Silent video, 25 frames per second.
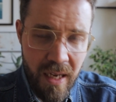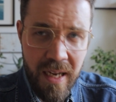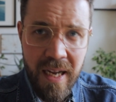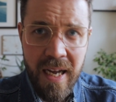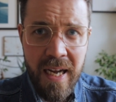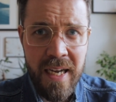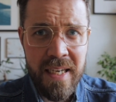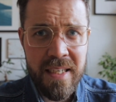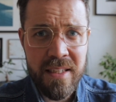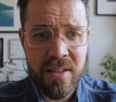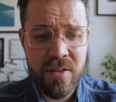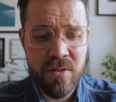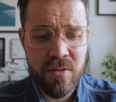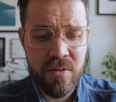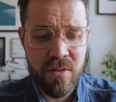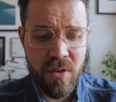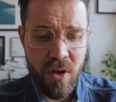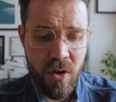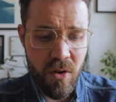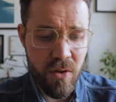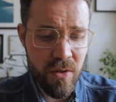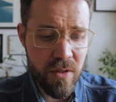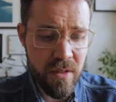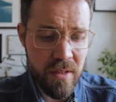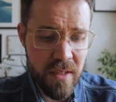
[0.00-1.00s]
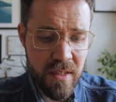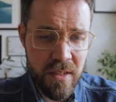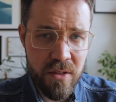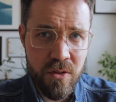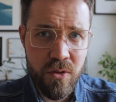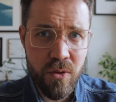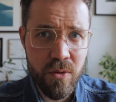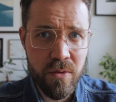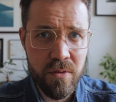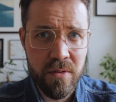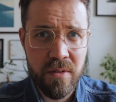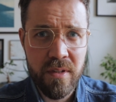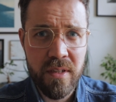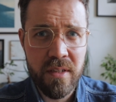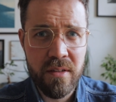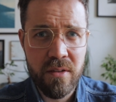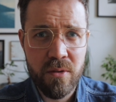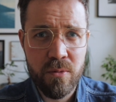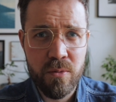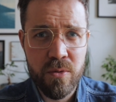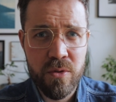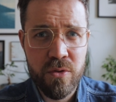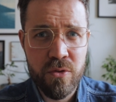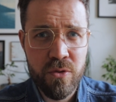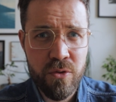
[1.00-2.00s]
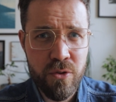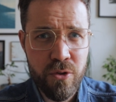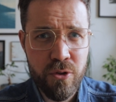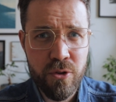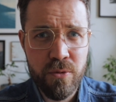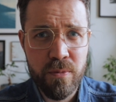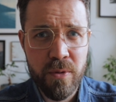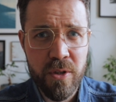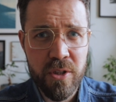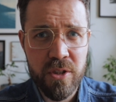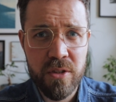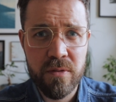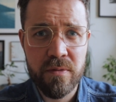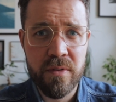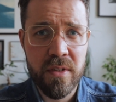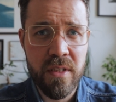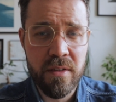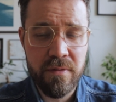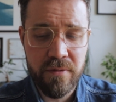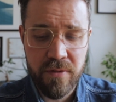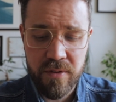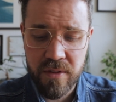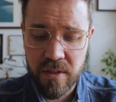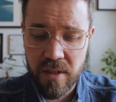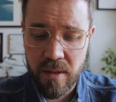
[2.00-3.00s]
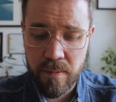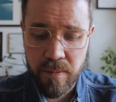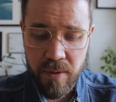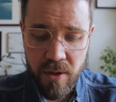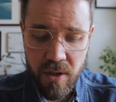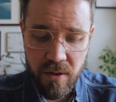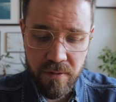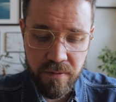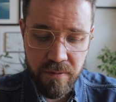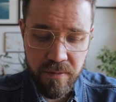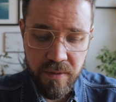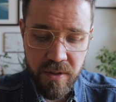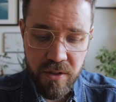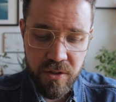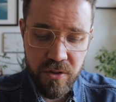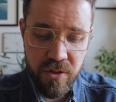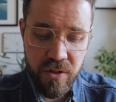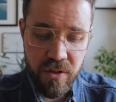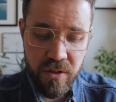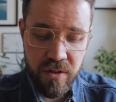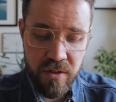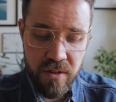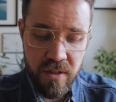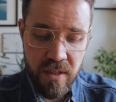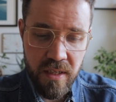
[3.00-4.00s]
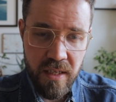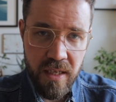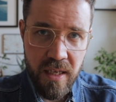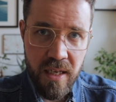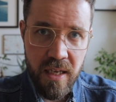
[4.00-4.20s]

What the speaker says: I honestly don't think there was too much of a difference apart from this, just